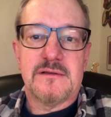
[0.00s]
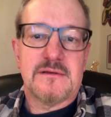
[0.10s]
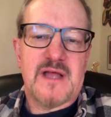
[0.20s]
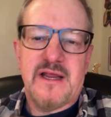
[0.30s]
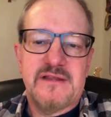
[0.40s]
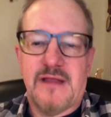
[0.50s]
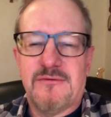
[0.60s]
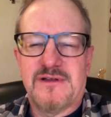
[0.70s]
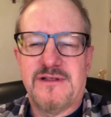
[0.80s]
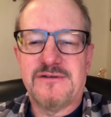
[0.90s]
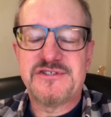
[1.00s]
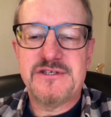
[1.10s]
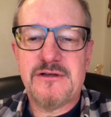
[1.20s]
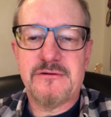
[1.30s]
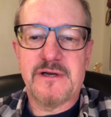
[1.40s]
like they were little
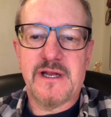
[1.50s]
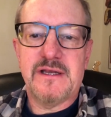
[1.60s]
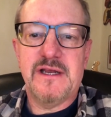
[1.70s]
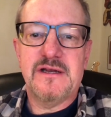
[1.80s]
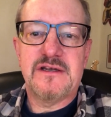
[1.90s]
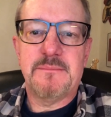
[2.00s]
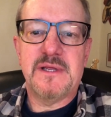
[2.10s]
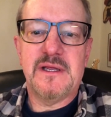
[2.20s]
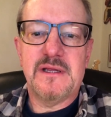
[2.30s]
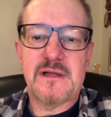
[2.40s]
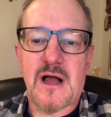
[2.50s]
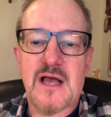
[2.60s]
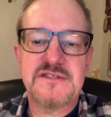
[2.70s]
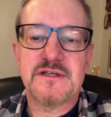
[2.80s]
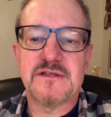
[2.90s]
children and needed to be
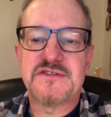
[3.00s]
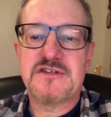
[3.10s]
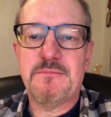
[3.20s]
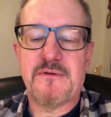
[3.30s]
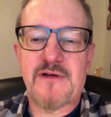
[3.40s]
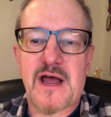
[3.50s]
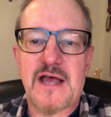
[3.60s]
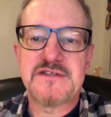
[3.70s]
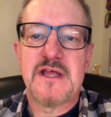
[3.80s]
constantly supervised.